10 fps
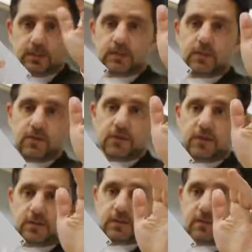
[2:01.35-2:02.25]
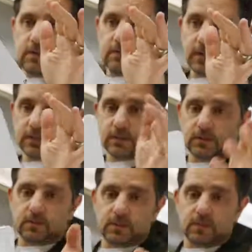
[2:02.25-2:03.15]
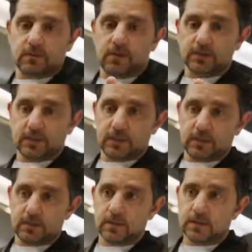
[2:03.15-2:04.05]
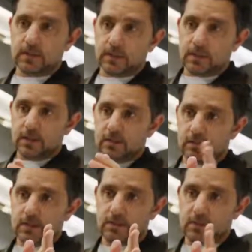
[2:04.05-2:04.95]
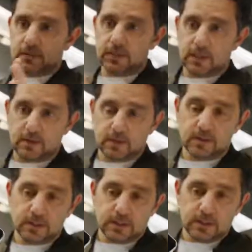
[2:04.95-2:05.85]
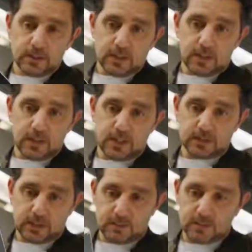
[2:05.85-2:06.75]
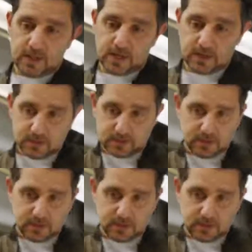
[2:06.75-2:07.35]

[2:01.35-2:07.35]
to open, but then folds all the way around. So you can use it as a single screen, or you can fold it out